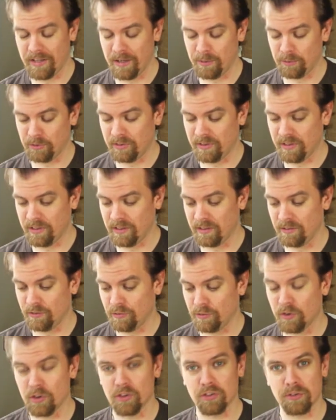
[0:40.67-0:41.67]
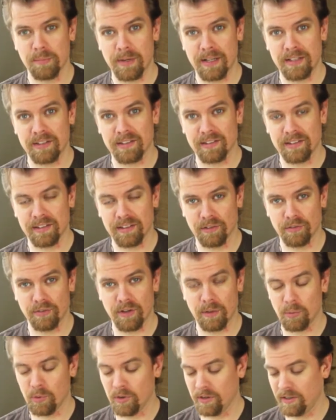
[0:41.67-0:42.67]
That was the first month of
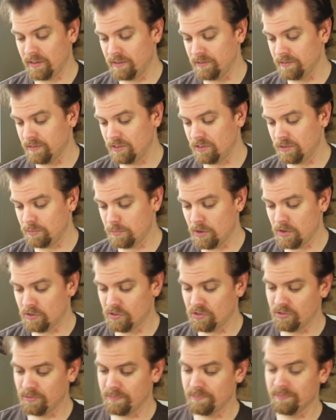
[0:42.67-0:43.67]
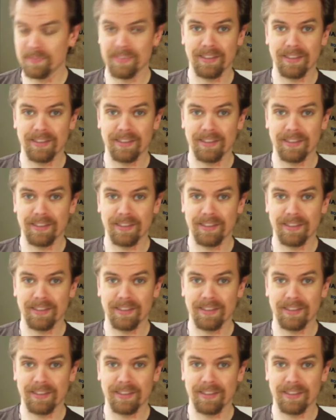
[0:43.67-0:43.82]
February. This is March.